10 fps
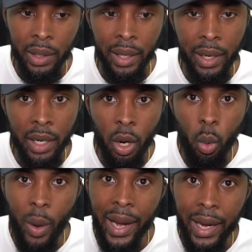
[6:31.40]
in a
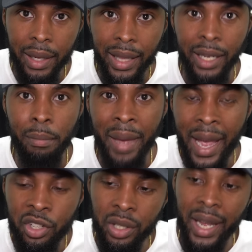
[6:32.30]
way like
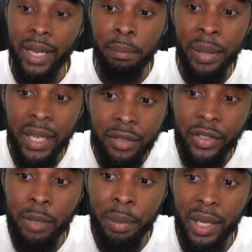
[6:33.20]
imagine a
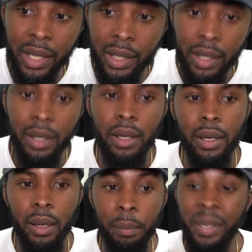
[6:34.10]
PvP
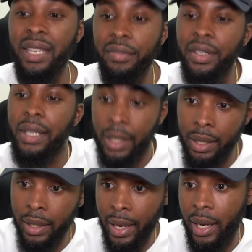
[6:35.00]

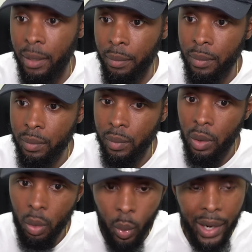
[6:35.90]
PvE game
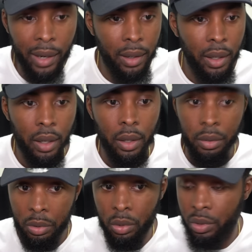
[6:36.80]
where
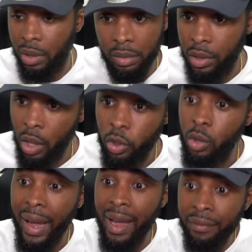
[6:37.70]
you just you know
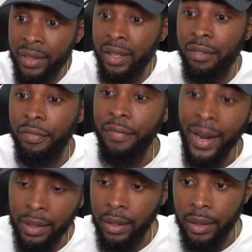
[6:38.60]
you have the
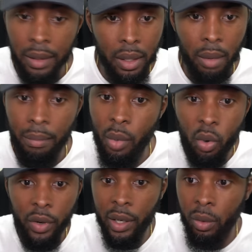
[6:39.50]
infected
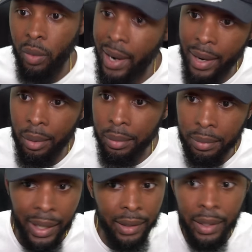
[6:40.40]
moving around
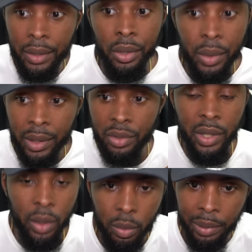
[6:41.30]
like they do in the
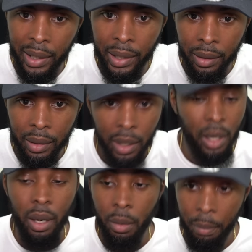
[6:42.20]
single player,
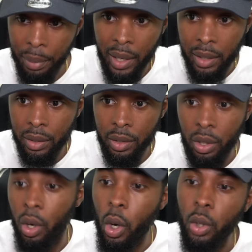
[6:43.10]
but
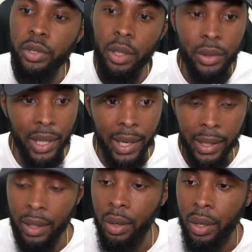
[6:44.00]
you're also
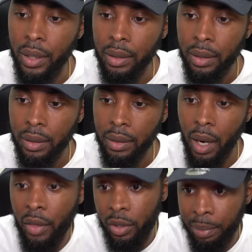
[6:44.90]
taking on
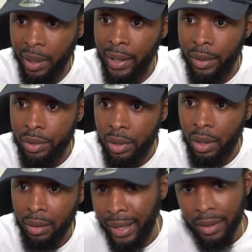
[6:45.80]
other players.
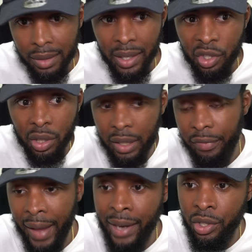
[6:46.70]
Like essentially
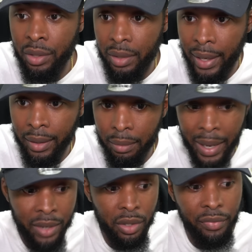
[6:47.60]
factions, like
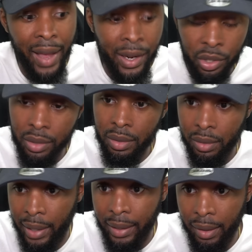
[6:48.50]
imagine factions
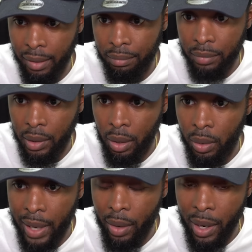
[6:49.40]
like you know,
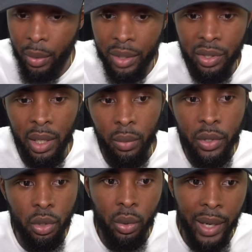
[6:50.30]
how, how it is in the
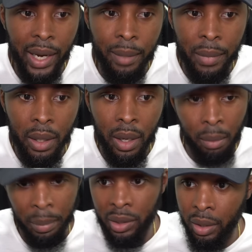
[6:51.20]
original game,
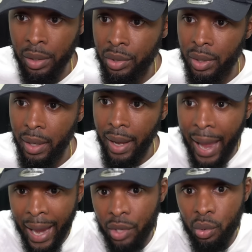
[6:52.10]
but there's
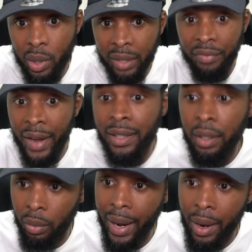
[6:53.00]
actual infected
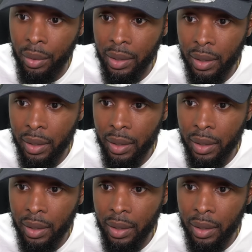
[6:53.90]
around.